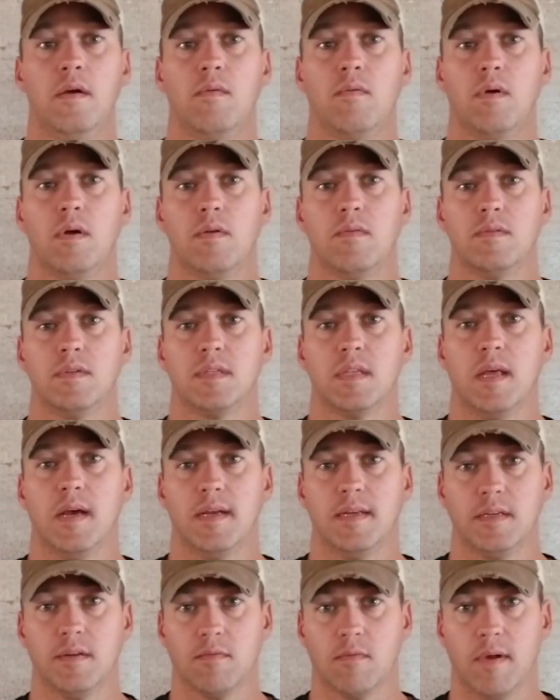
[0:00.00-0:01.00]
what it was
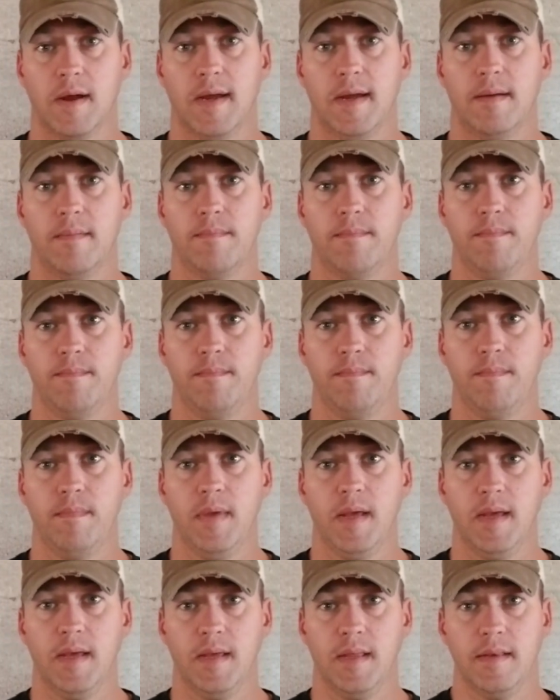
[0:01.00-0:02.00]
like to ram
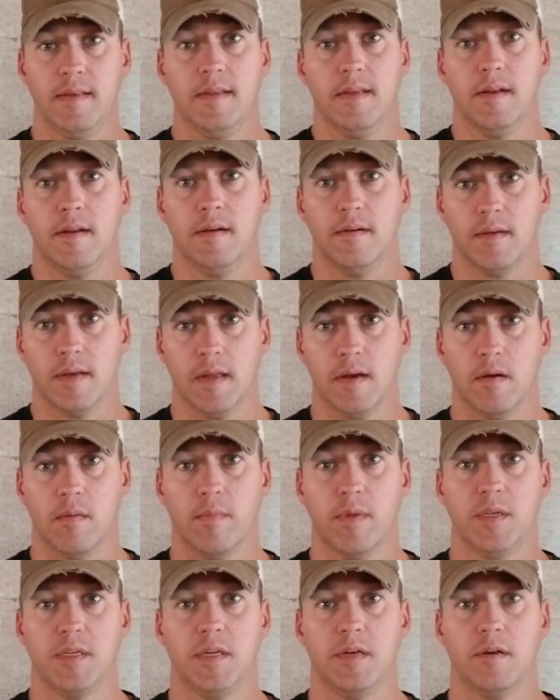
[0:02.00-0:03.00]
and you know get our
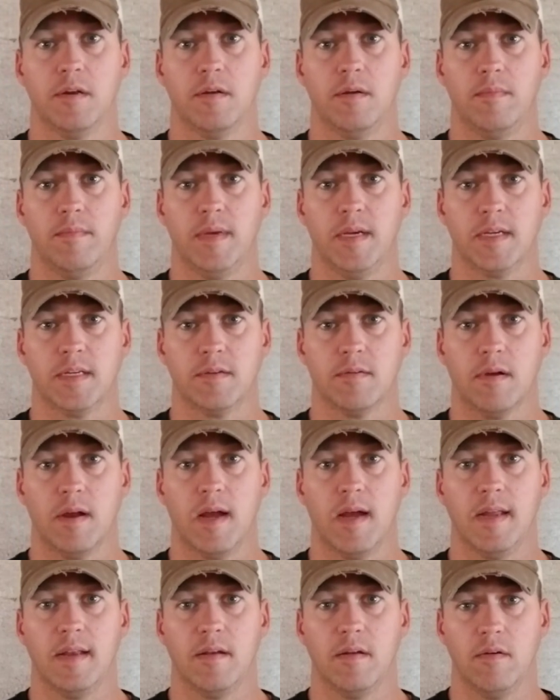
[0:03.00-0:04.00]
material mix
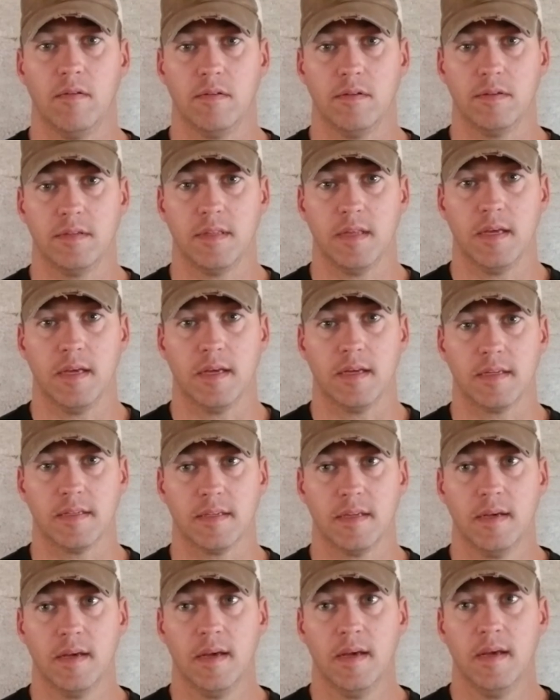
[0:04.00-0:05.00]
right and all those things.
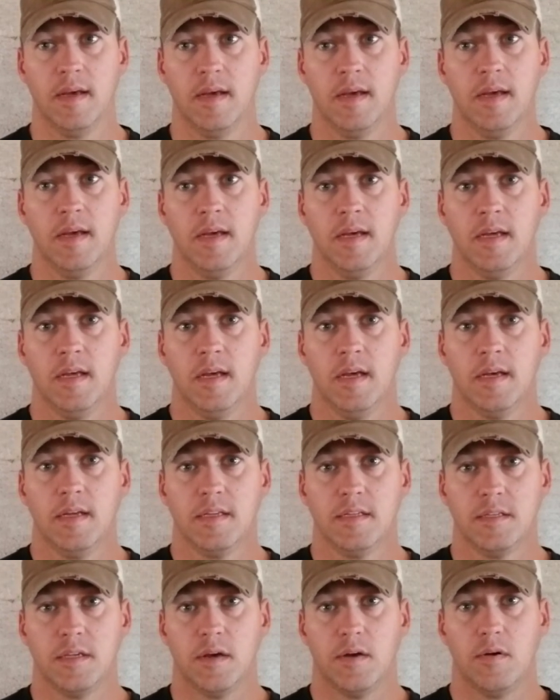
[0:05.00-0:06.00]

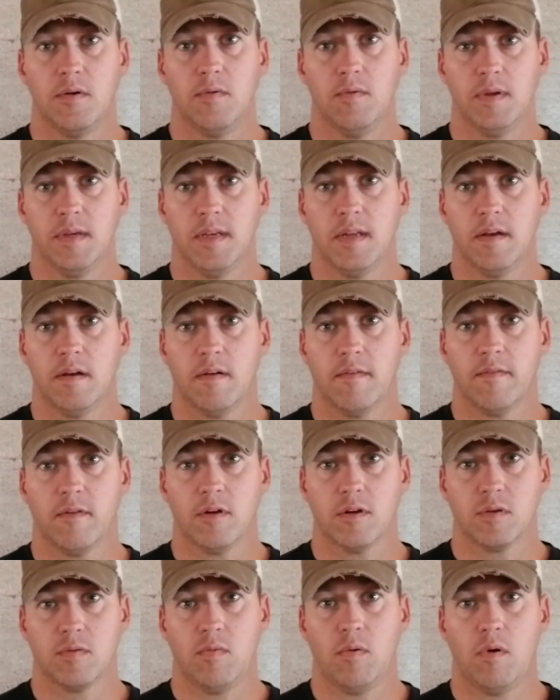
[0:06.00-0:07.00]
So we did our
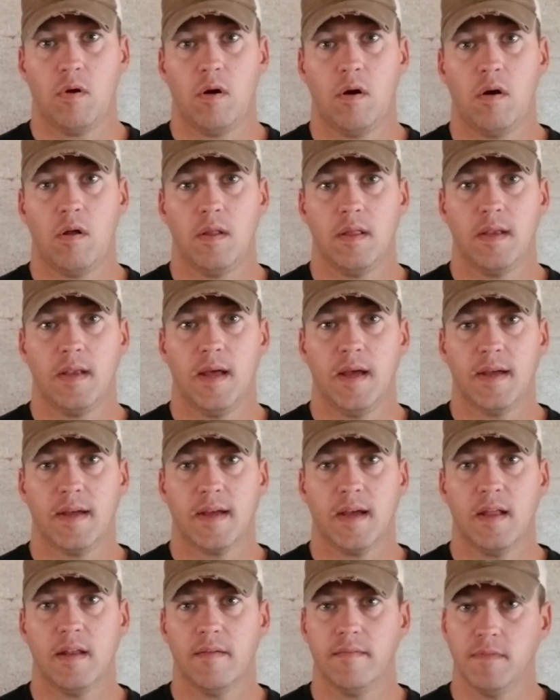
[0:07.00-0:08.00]
first wall and I
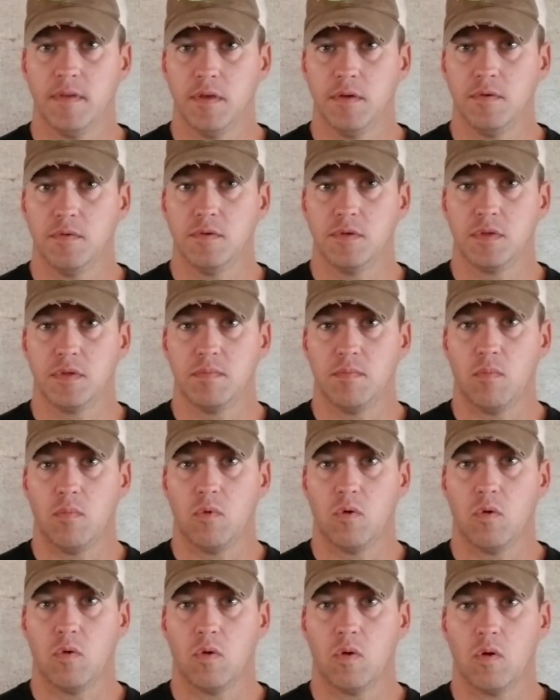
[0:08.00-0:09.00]
kind of used
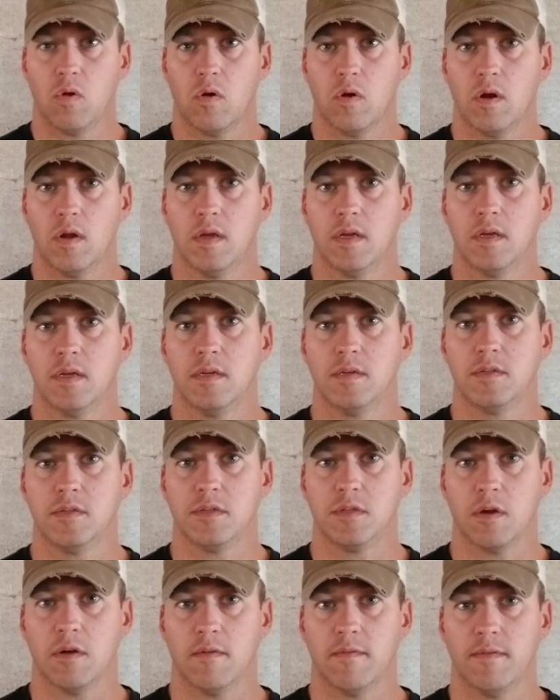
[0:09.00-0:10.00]
more
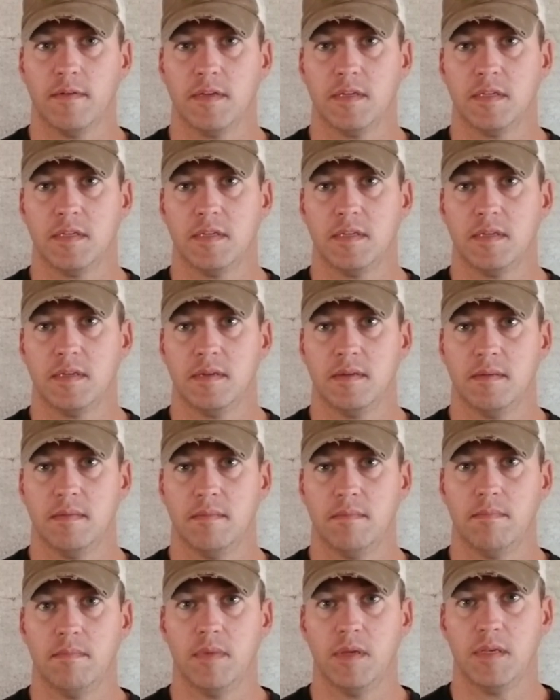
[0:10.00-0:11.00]
surface
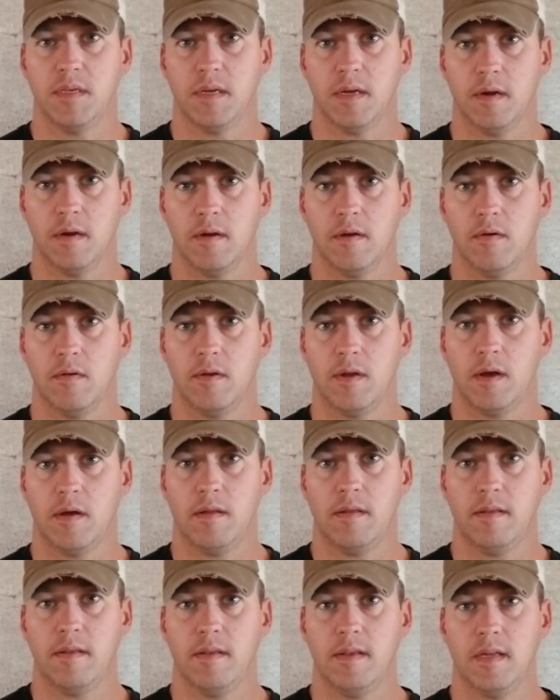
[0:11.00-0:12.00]
material,
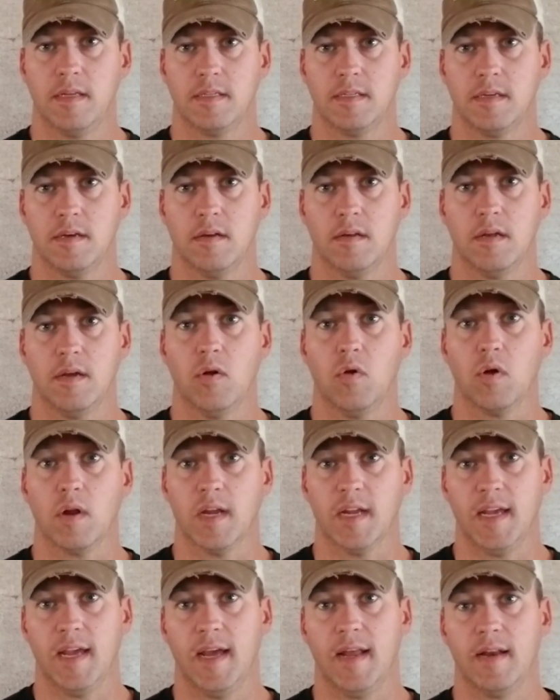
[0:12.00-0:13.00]
not necessarily
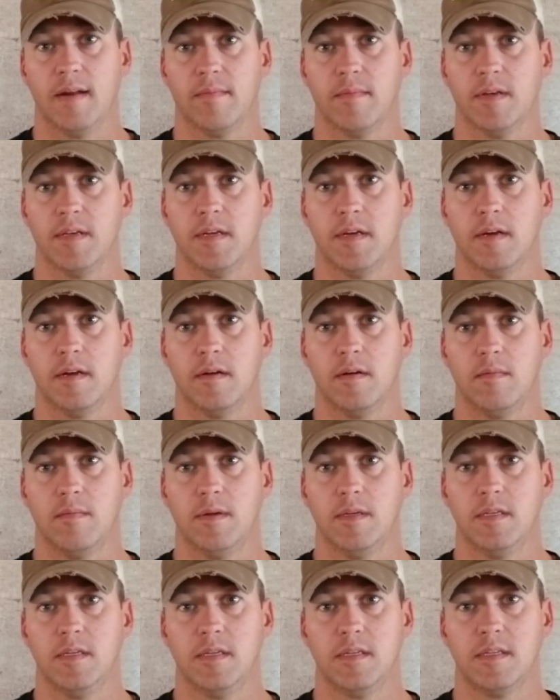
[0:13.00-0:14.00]
organic material,
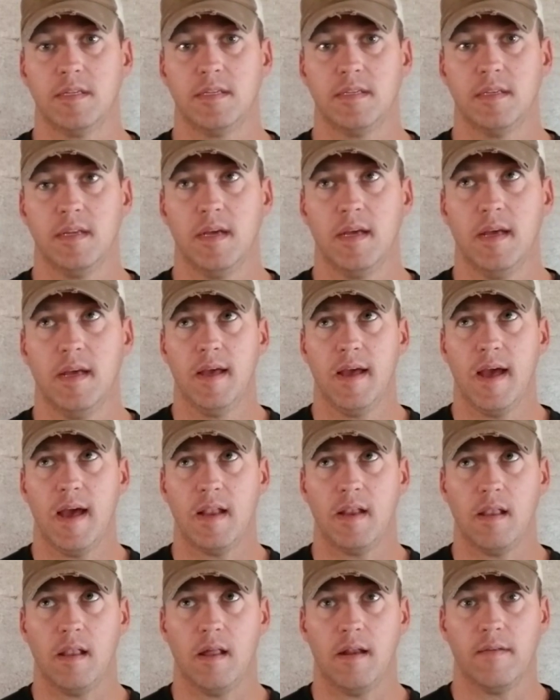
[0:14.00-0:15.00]
but just had
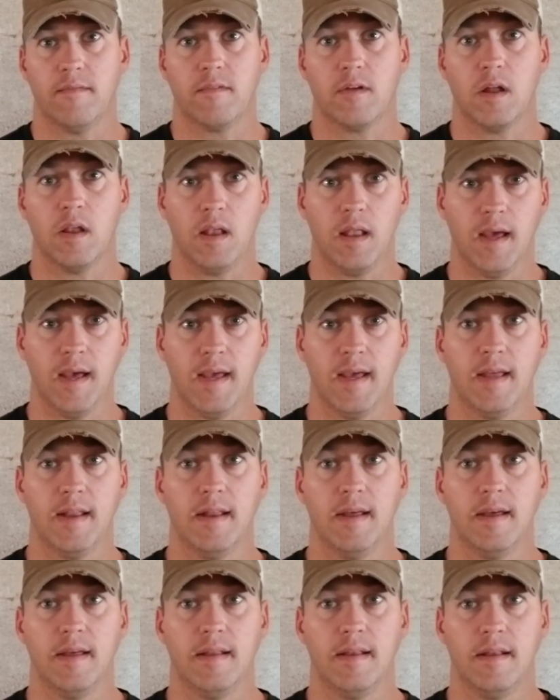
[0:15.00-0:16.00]
a lot of clay in
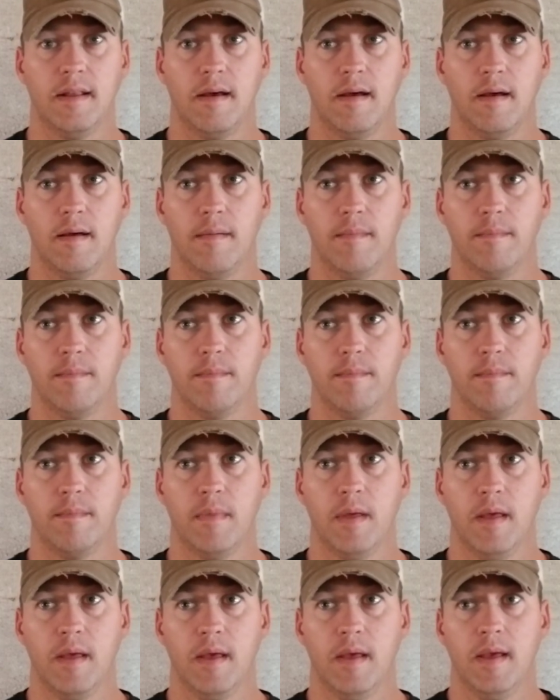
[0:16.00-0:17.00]
it. Um,
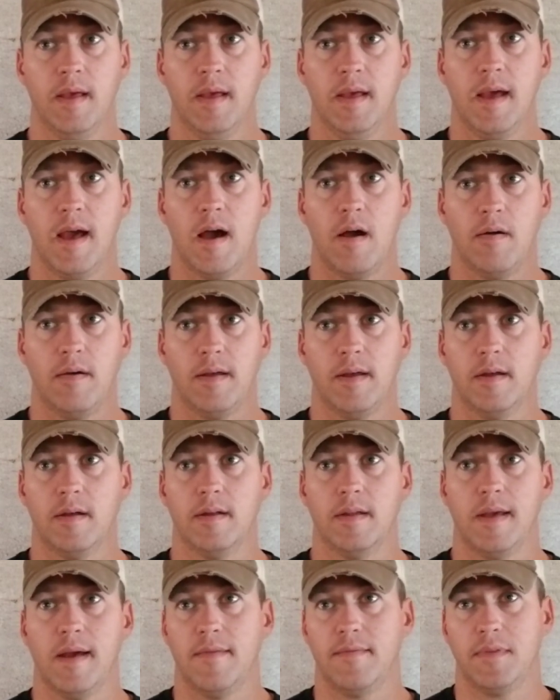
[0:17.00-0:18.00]
out here
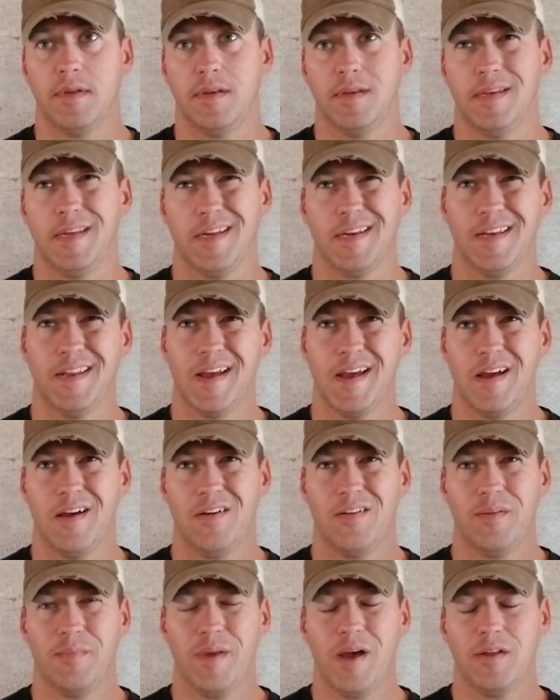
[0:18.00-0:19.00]
you have to dig
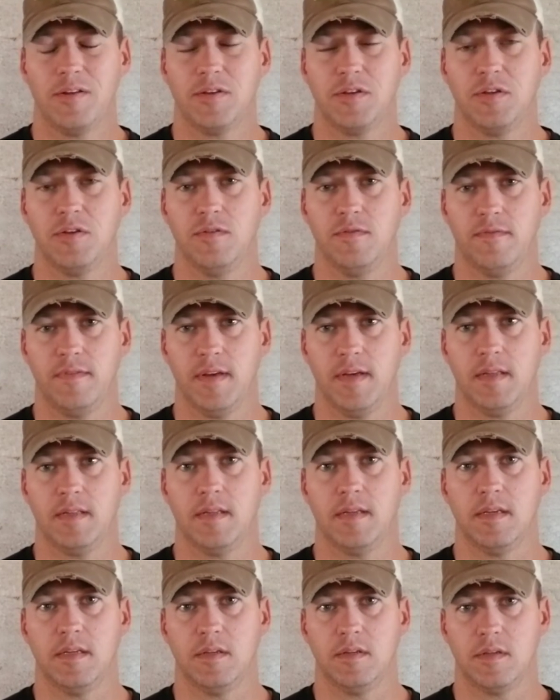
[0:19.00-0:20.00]
down about two feet and
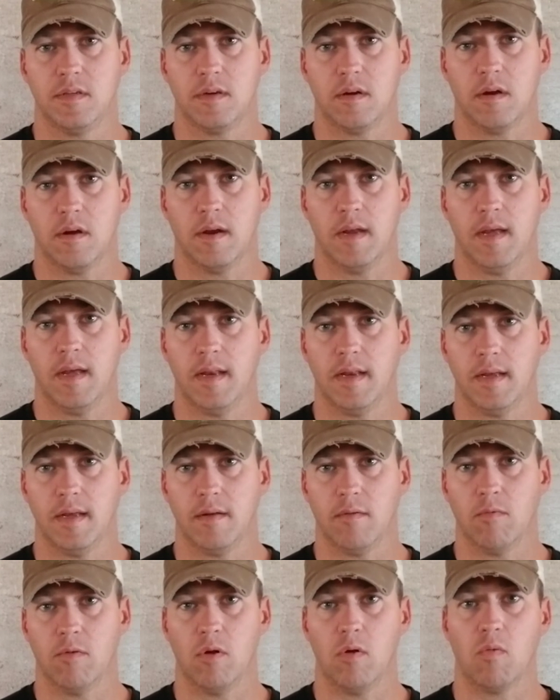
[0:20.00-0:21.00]
then you start
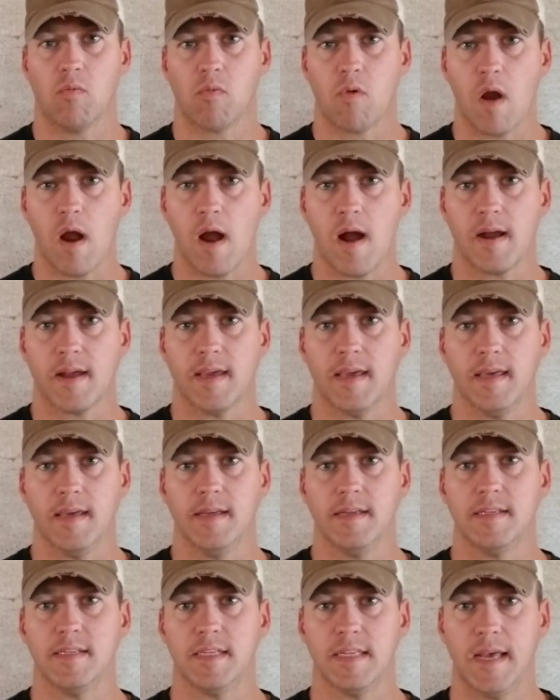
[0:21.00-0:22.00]
hitting real rocky,
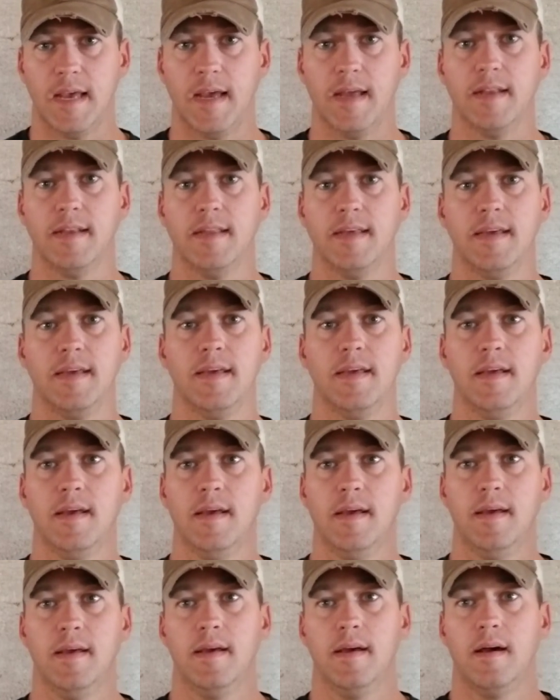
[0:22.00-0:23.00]
sandy,
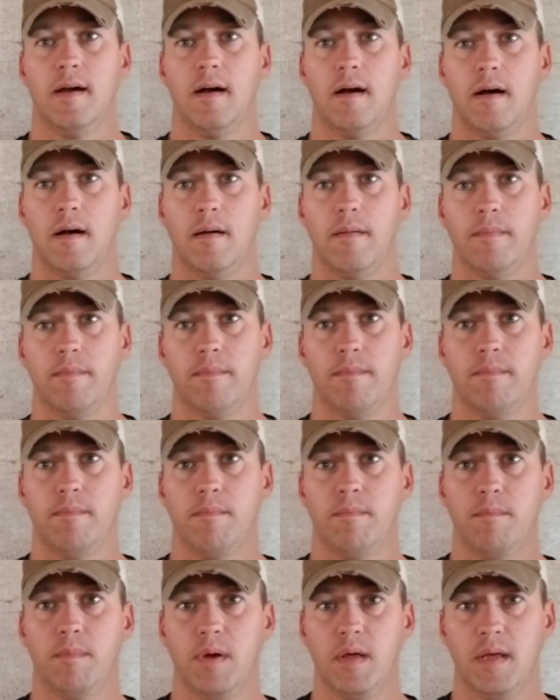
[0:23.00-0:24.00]
um,
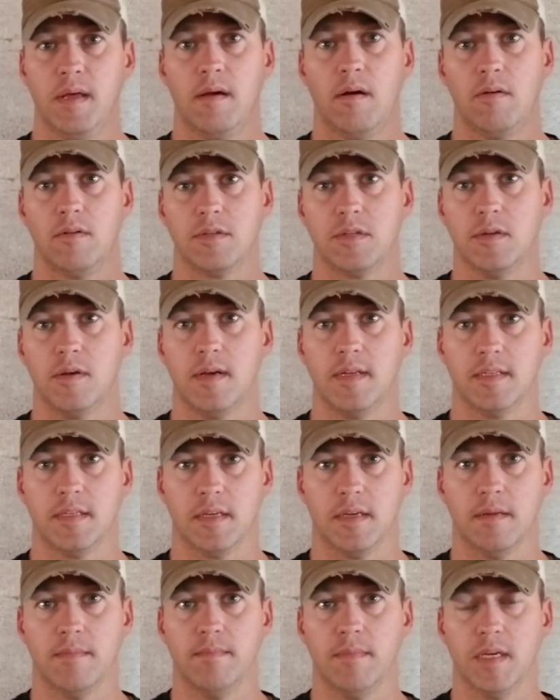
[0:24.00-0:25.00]
but also has a
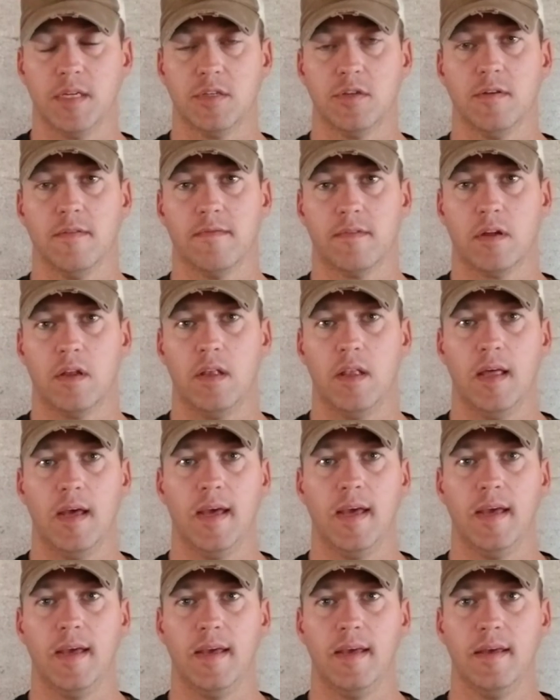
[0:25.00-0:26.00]
good mixture of
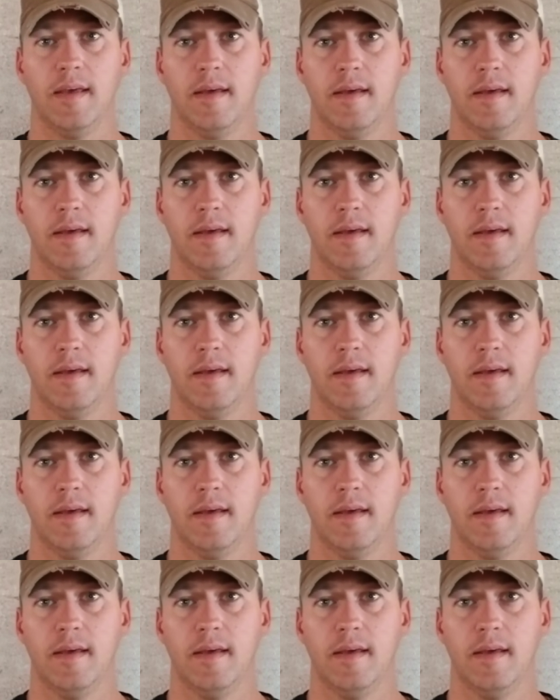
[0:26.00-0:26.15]
clay